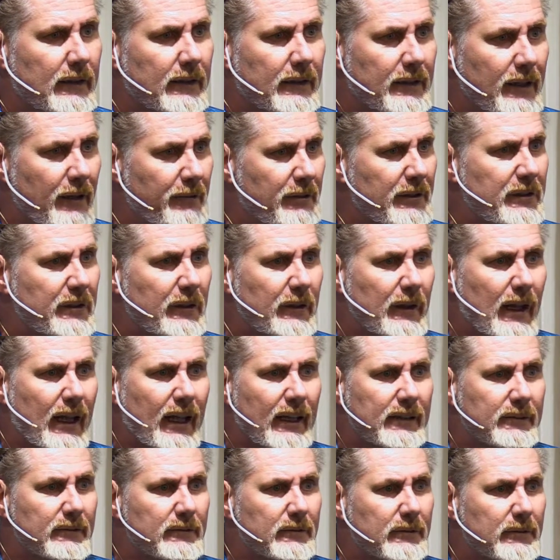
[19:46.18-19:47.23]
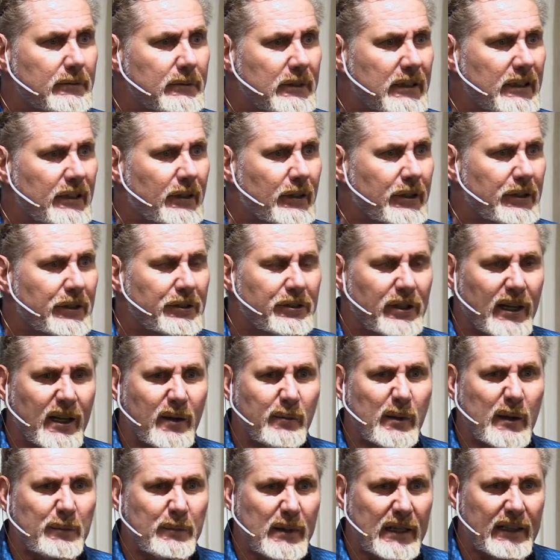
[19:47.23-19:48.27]
You ever do that? You know, you're trying to
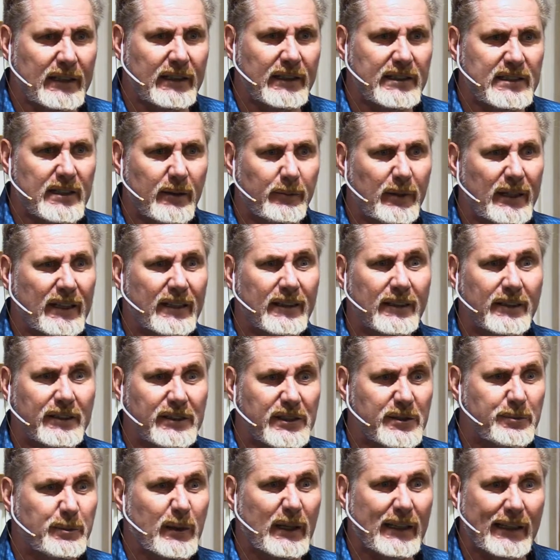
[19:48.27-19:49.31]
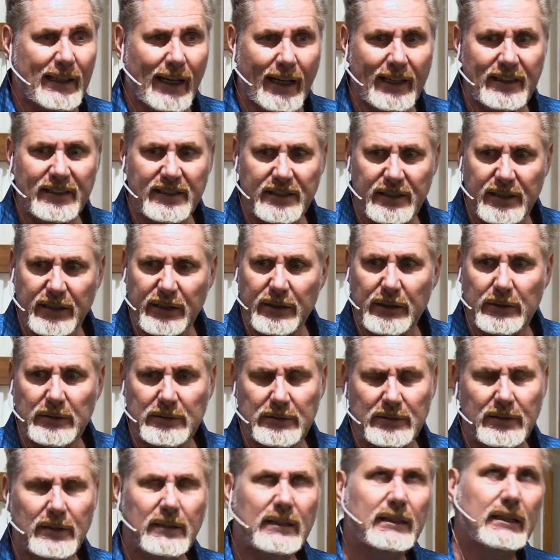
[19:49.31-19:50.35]
be mean to somebody and they're just being nice to
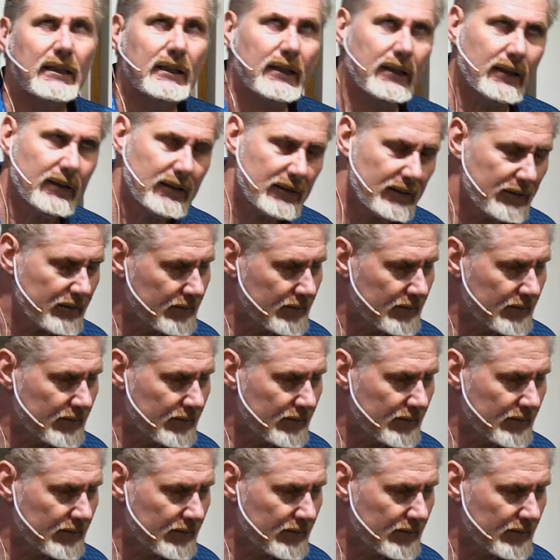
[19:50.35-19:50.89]
you. Oh.